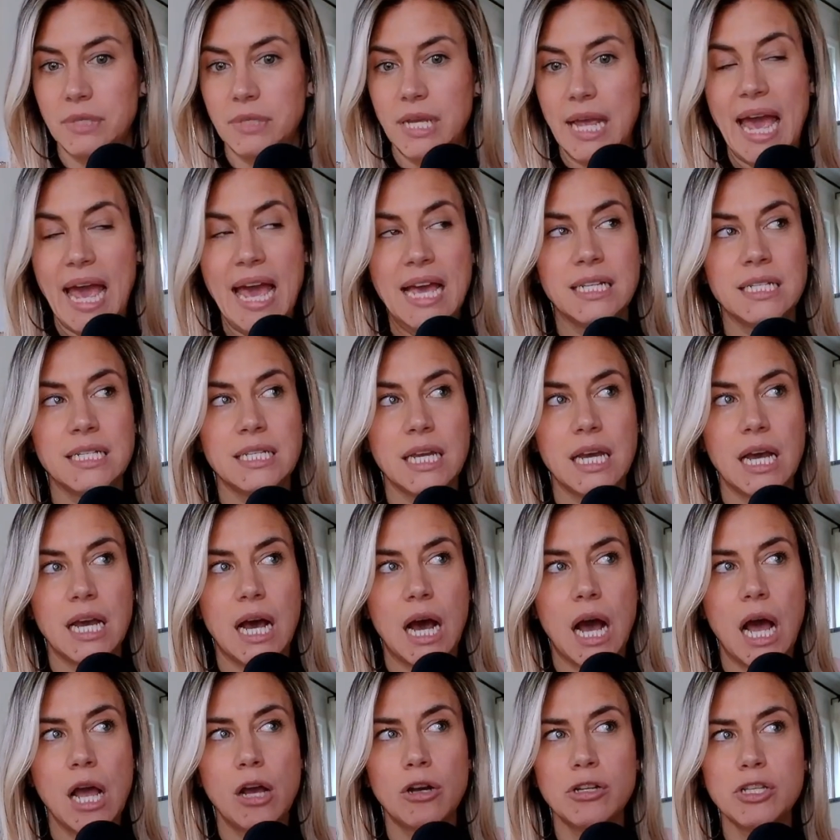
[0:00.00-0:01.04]
And
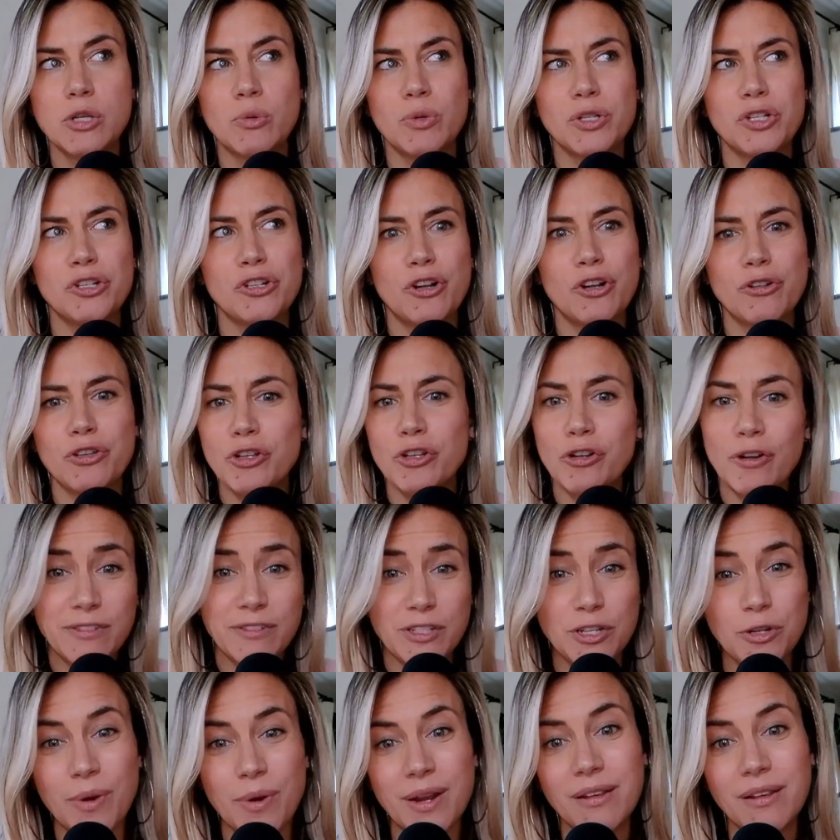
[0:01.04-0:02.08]
I also want you to know you don't have to
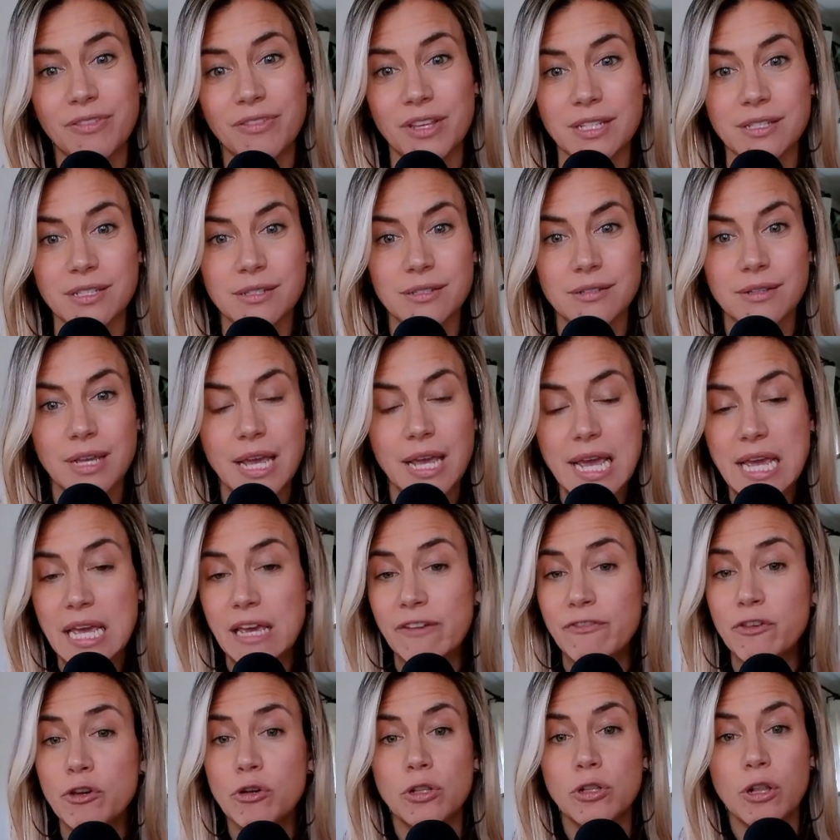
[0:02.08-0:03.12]
do any of this. If
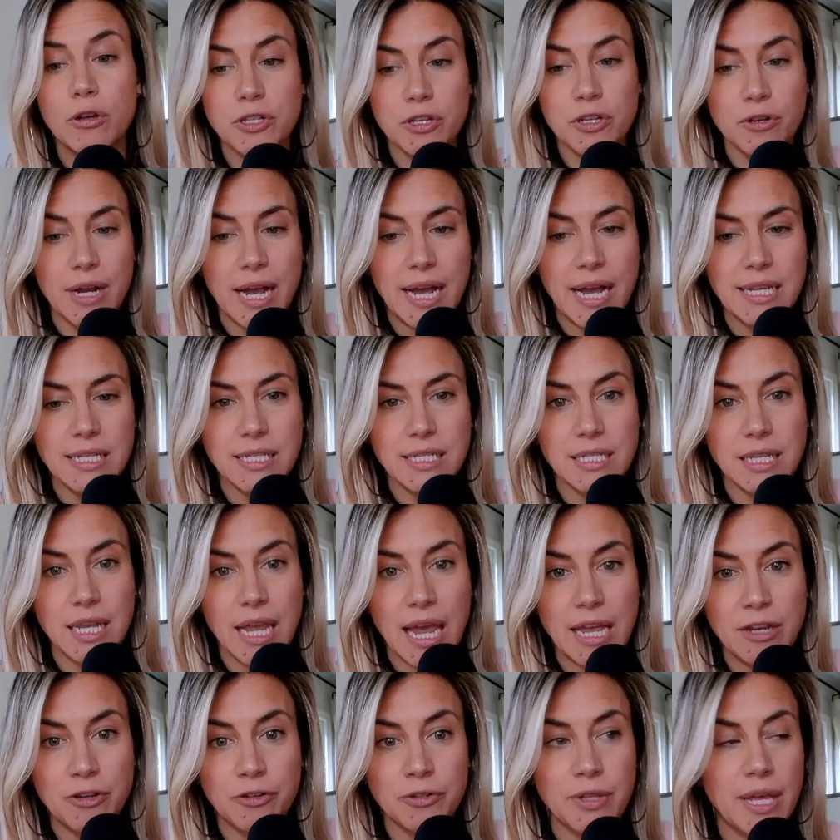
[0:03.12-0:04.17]
you close your eyes
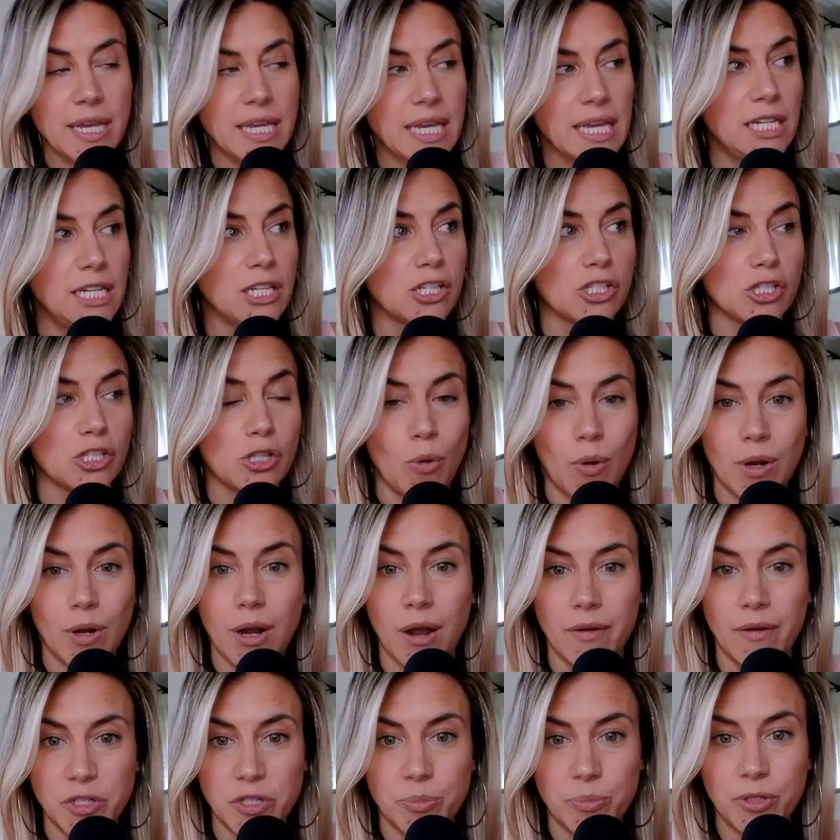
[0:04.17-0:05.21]
and you're like, it is so
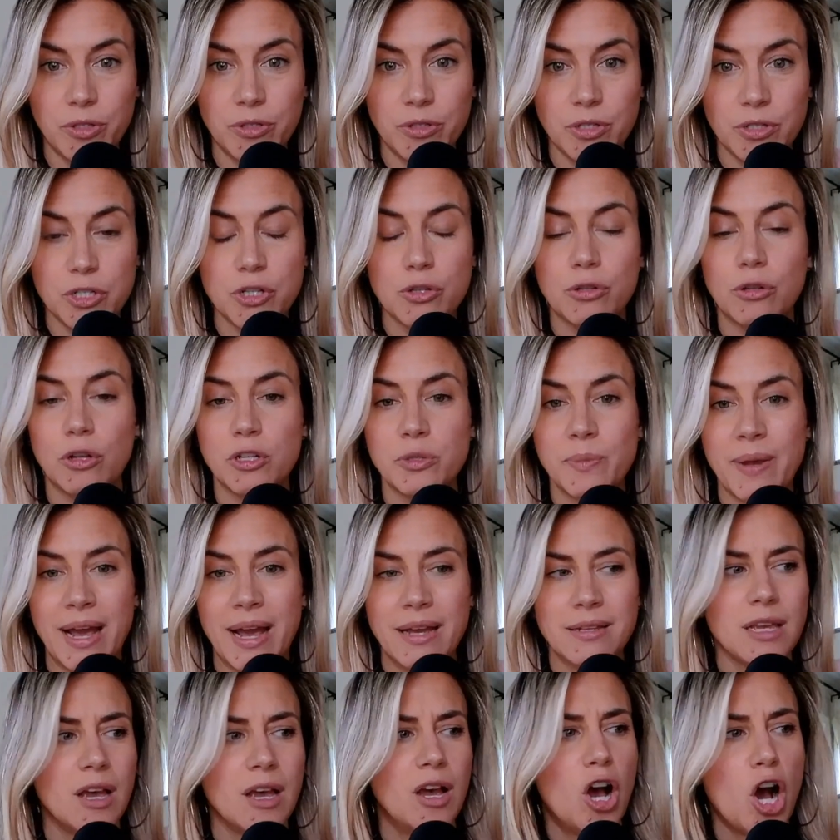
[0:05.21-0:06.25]
uncomfortable to close my
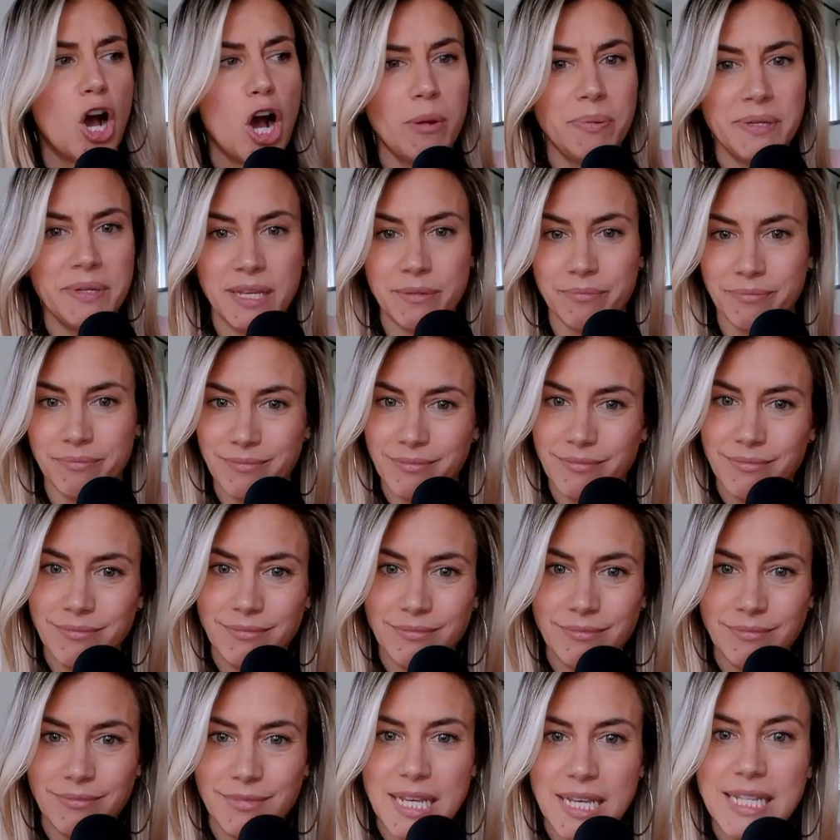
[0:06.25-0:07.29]
eyes, open them.
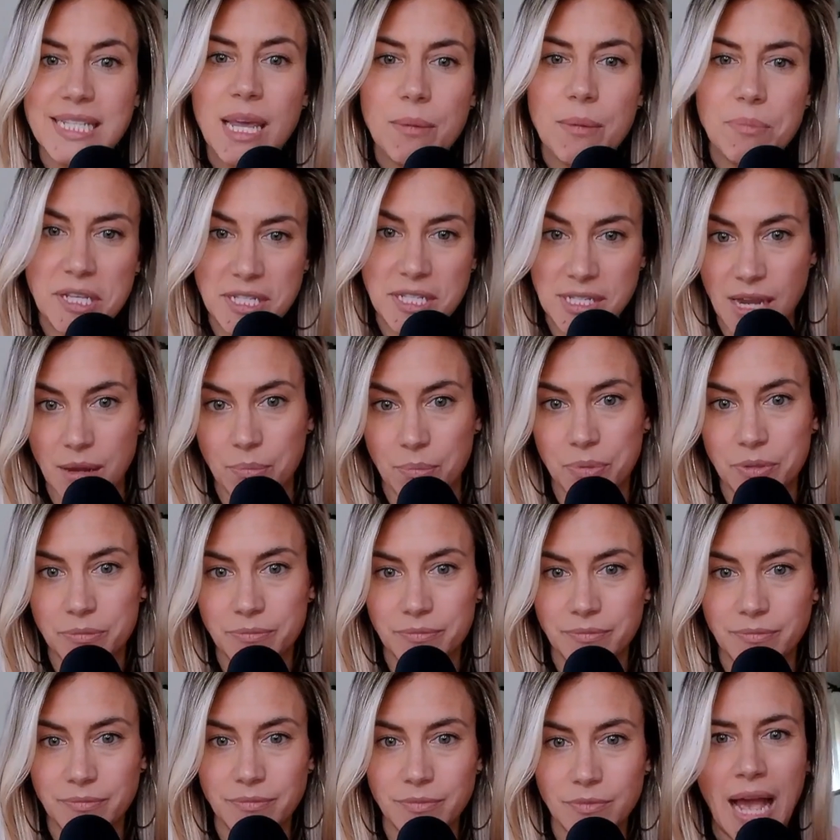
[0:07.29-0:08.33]
Skip this step.
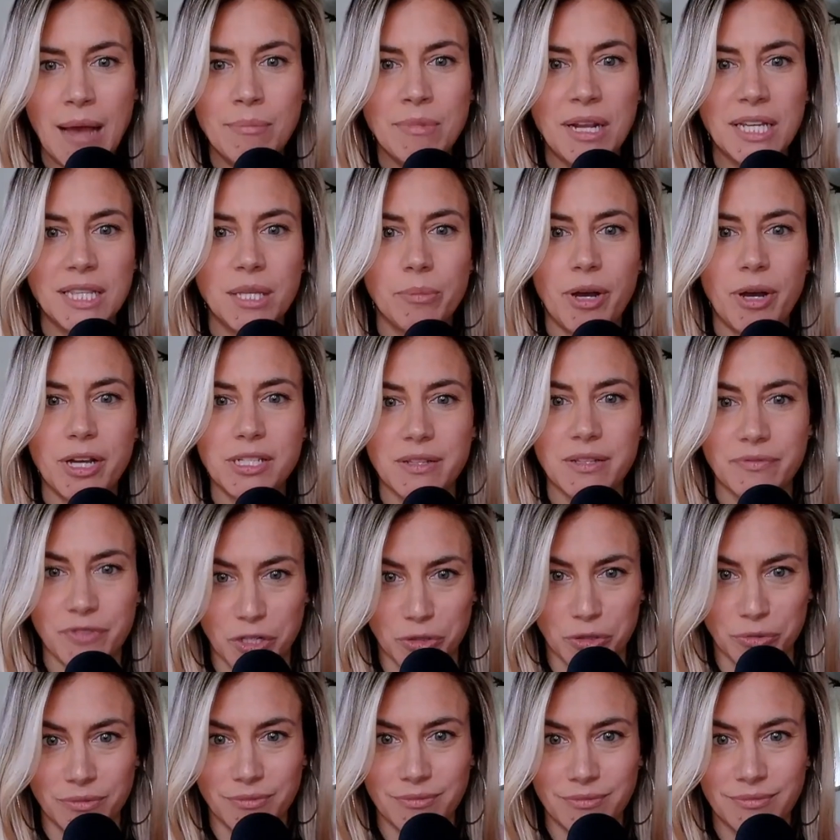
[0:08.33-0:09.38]
I'm not the boss of
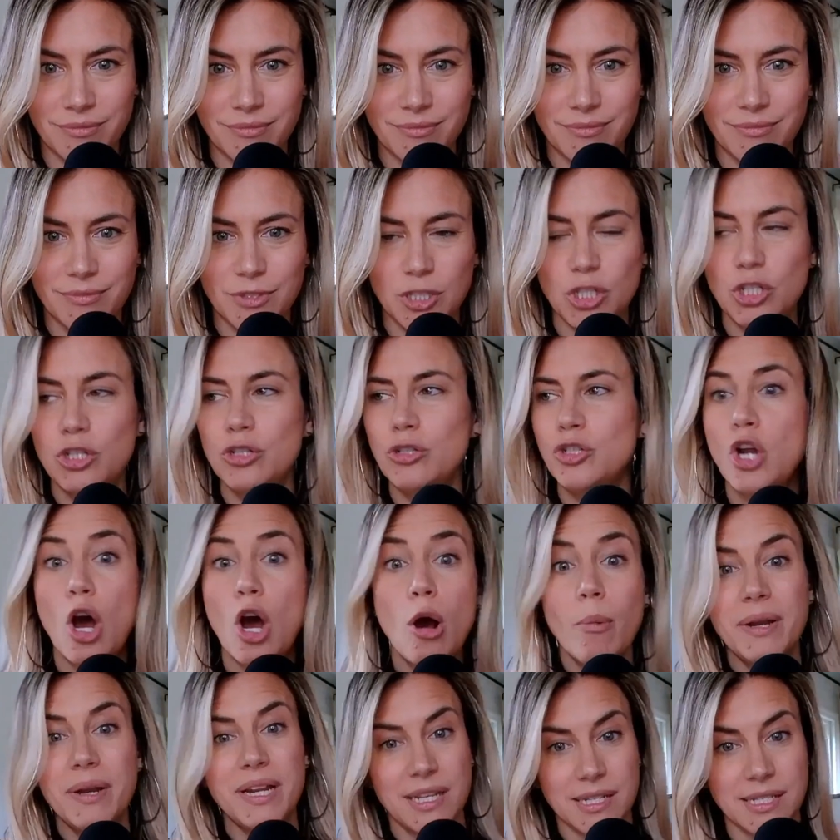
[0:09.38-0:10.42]
you.
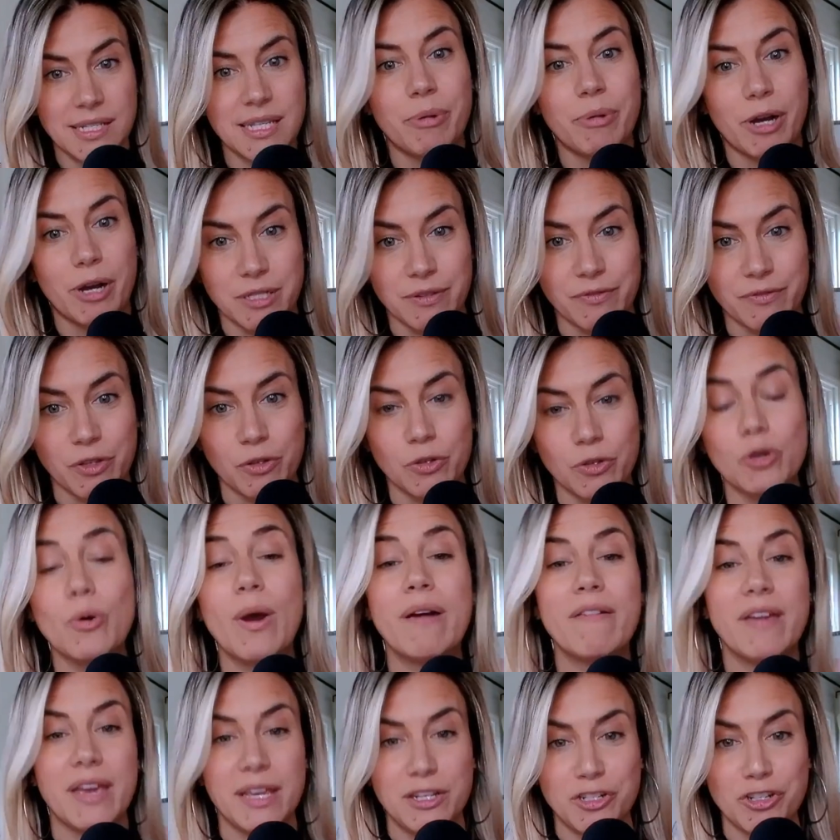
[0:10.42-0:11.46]
Nobody is the boss of you. You
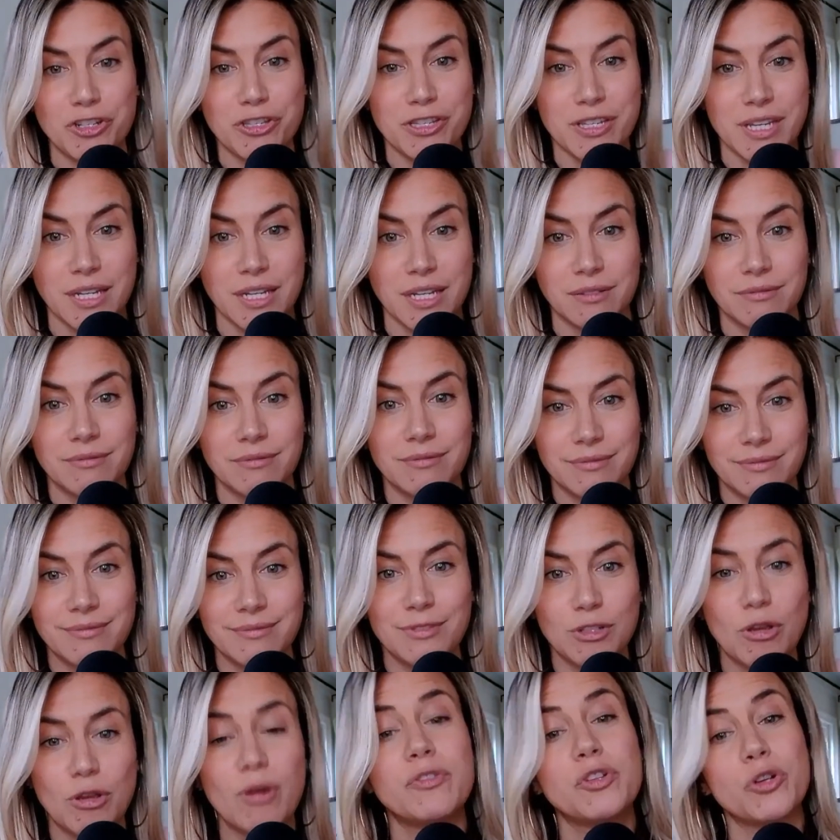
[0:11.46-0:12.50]
have agency.
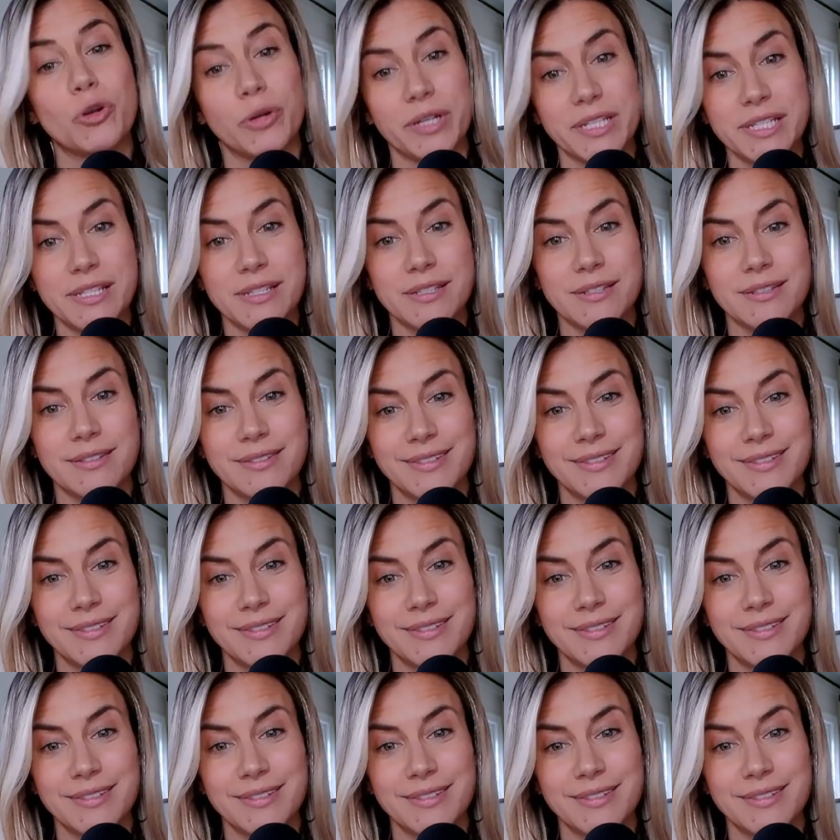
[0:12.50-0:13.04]
You have choice.